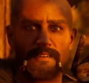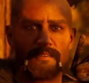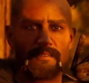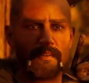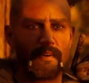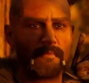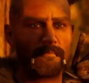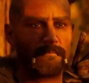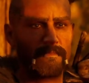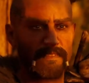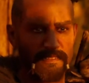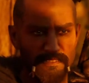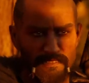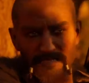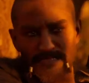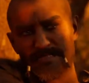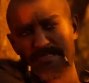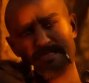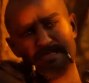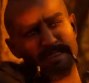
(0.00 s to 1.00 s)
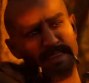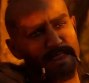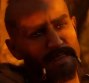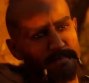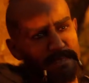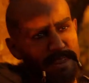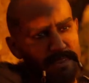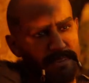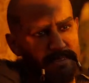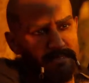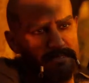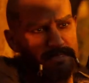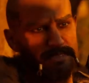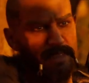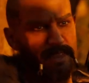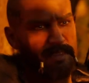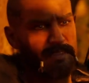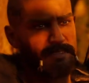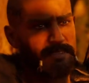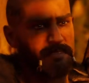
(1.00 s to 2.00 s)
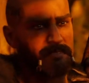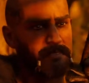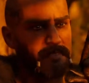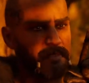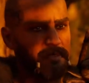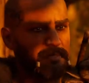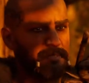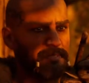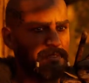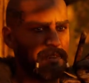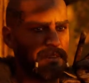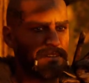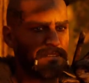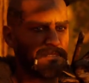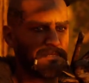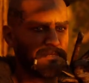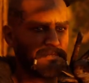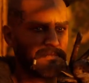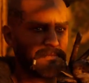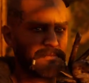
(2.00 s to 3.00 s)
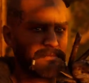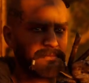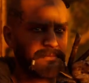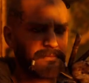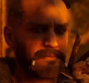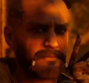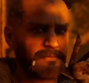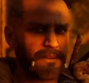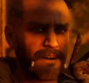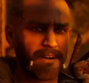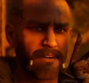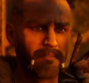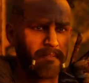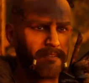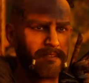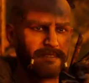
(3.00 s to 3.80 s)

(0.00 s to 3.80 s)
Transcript: That home-thieving snake might have cast a curse on us. I